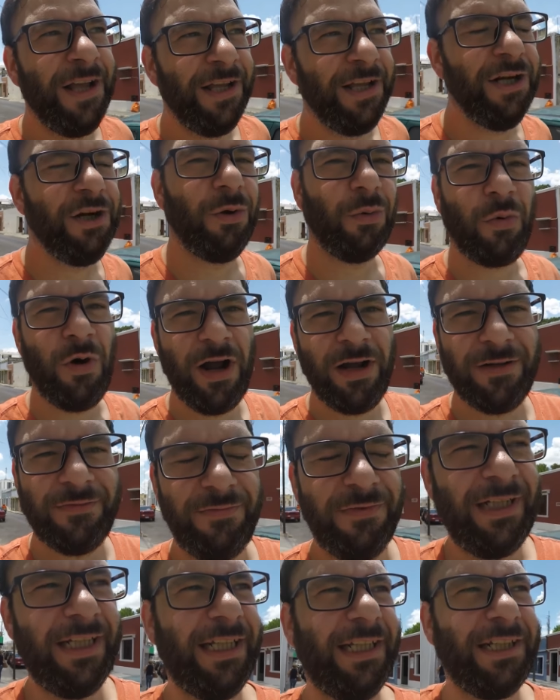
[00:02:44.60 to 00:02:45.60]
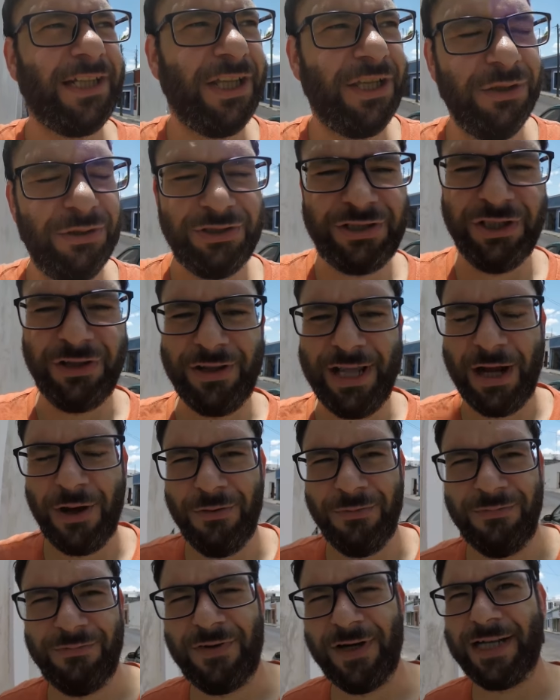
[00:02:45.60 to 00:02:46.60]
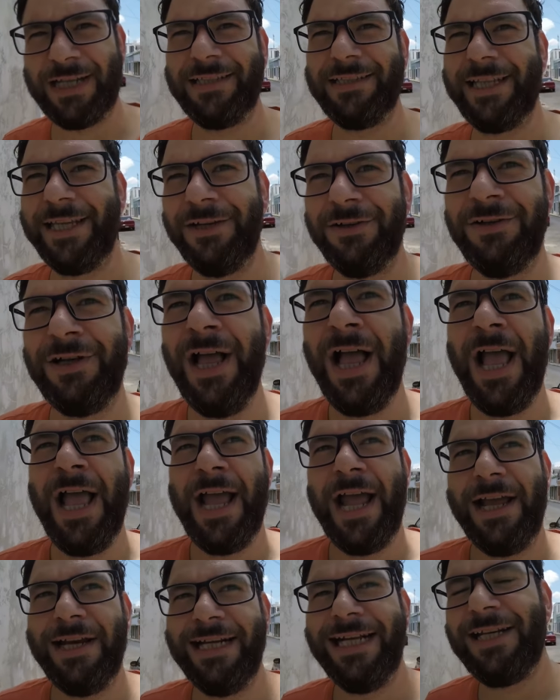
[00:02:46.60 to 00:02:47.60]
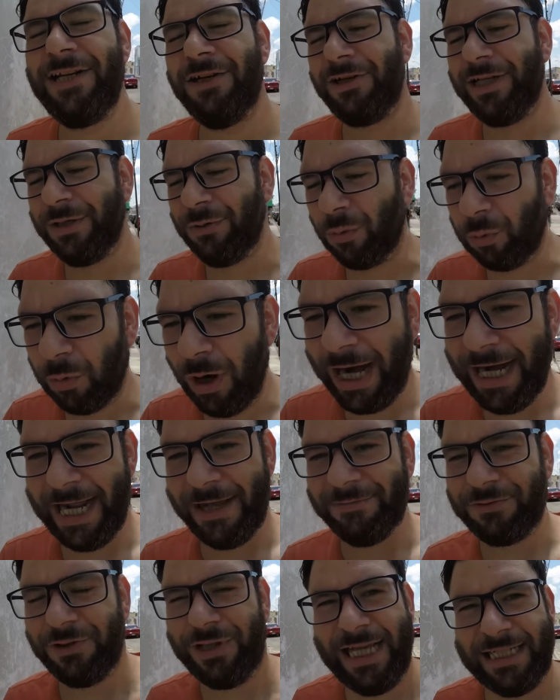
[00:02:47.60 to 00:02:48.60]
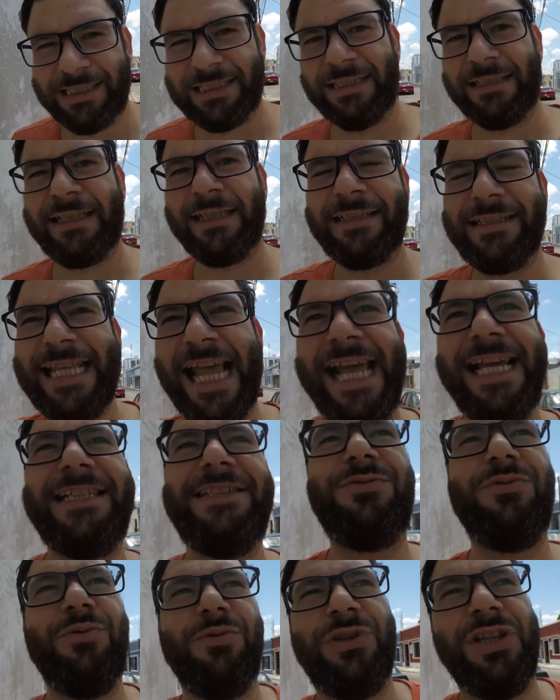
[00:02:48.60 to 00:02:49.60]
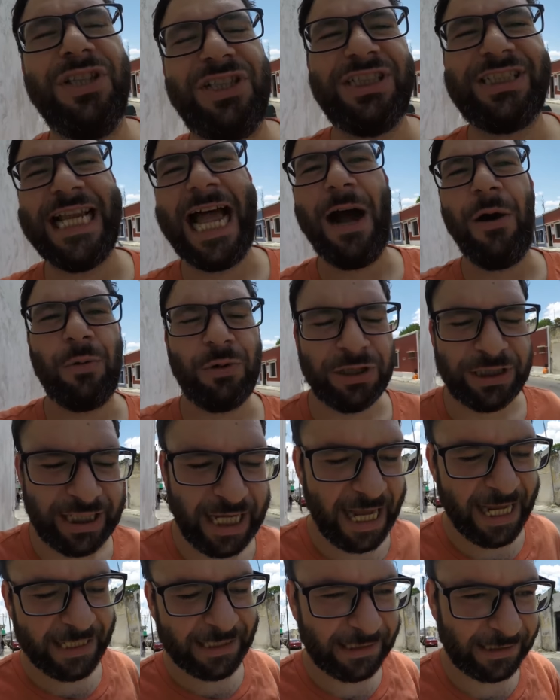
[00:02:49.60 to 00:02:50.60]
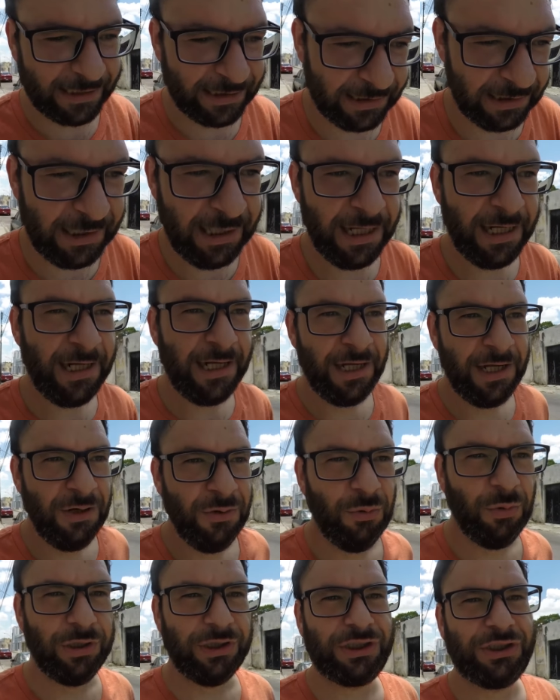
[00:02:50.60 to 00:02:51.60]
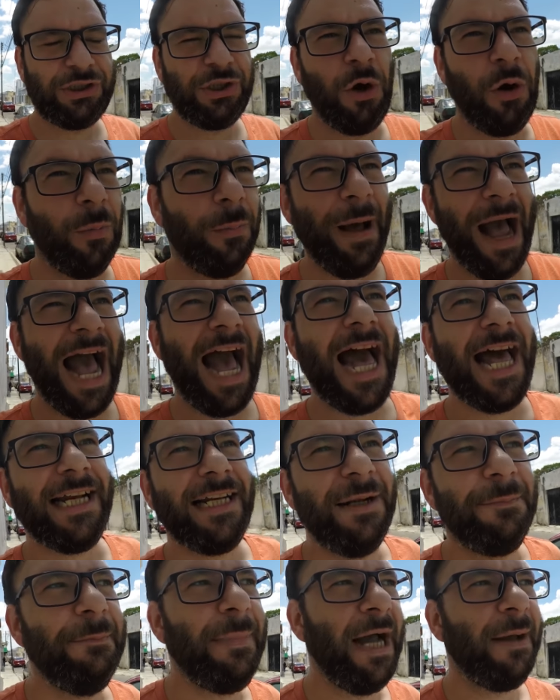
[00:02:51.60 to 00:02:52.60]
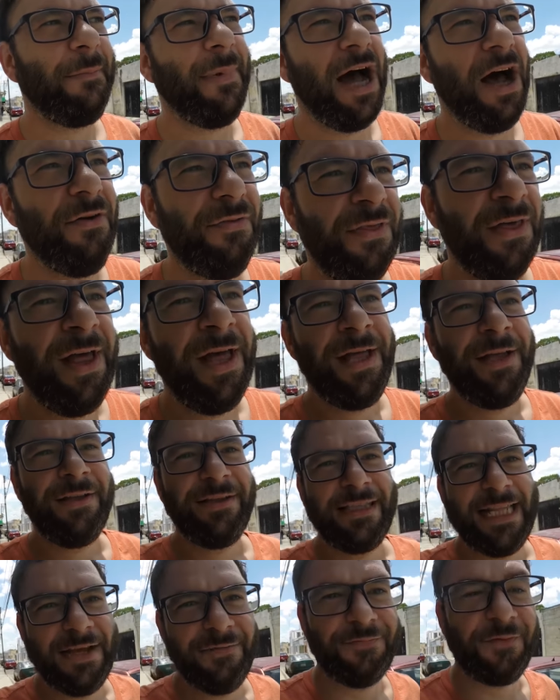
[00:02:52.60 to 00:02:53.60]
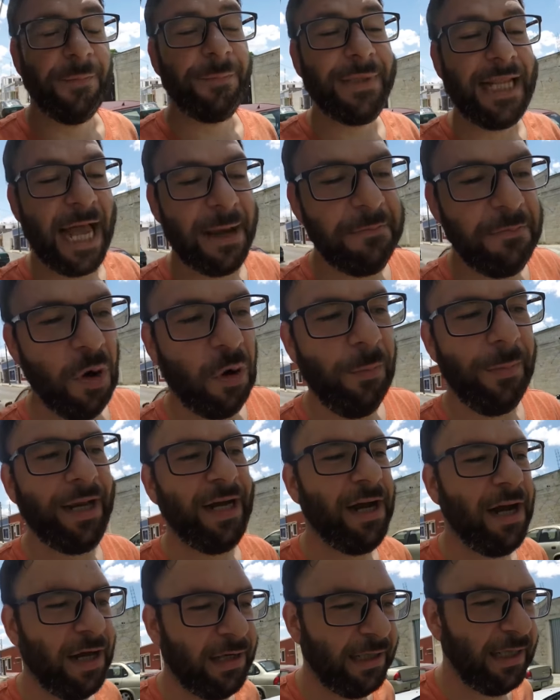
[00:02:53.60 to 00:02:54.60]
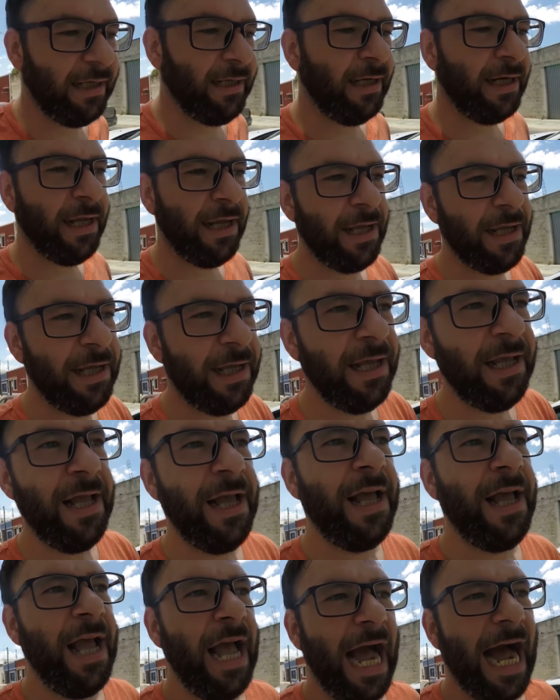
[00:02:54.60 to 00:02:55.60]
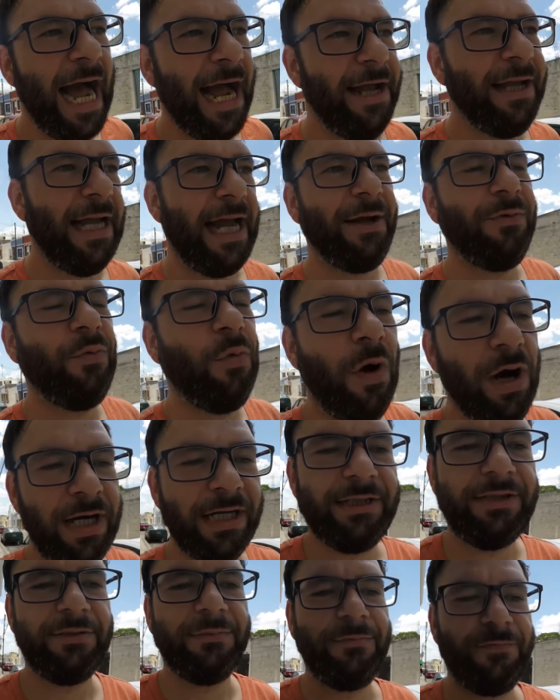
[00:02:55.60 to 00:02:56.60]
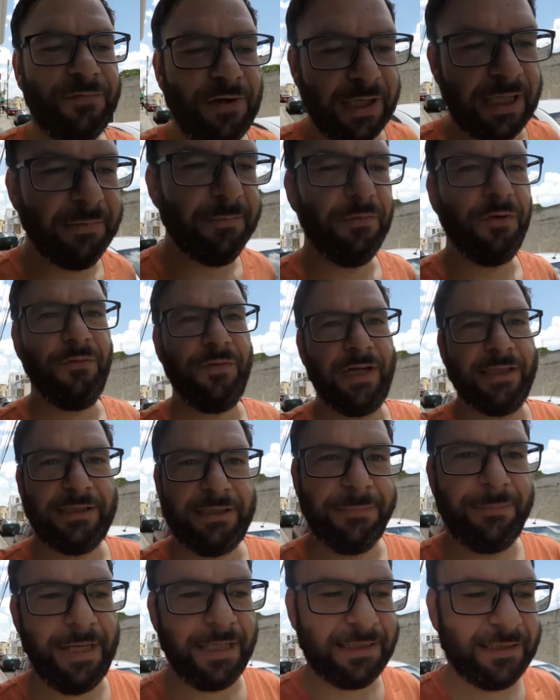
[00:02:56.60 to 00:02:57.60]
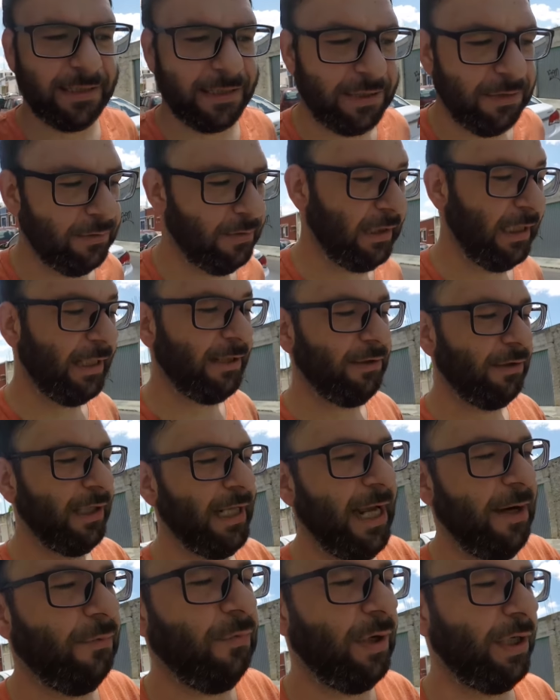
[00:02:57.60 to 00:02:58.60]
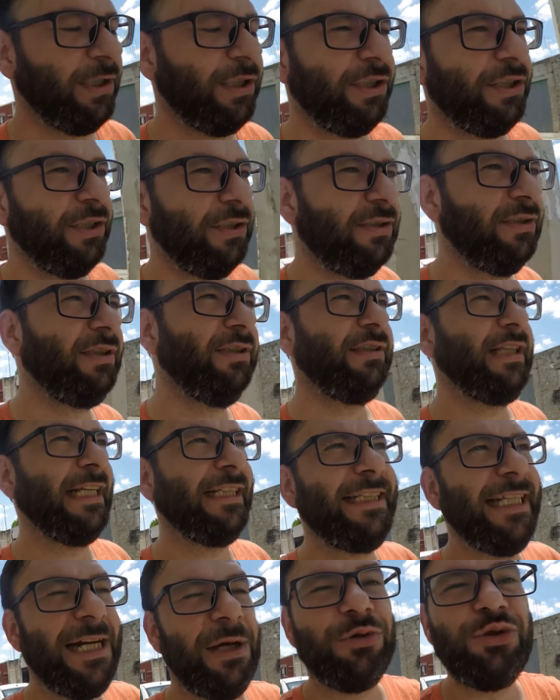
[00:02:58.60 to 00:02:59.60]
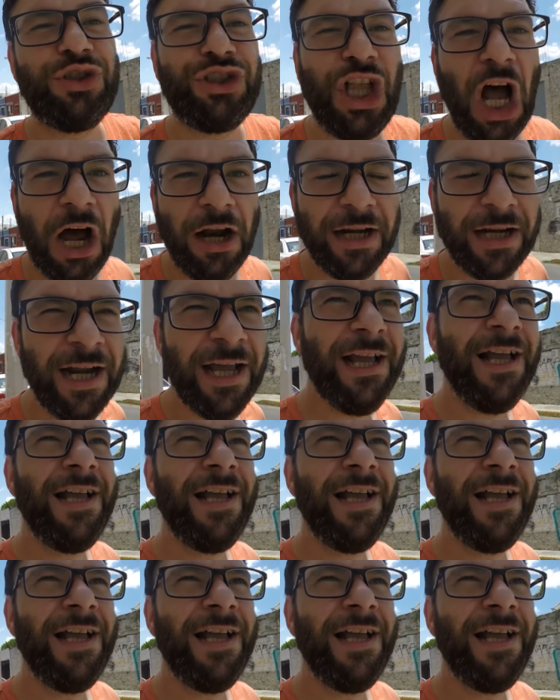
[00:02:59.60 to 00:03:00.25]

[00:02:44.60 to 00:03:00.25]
You know, wrongfully accused. You know that whole fucking deal. Literally right after that, the, the taste, the sour taste, was so bad in my mouth that from that moment on I, I wanted to fucking move out to Mexico. Literally, I wanted to just, that's it, I was done.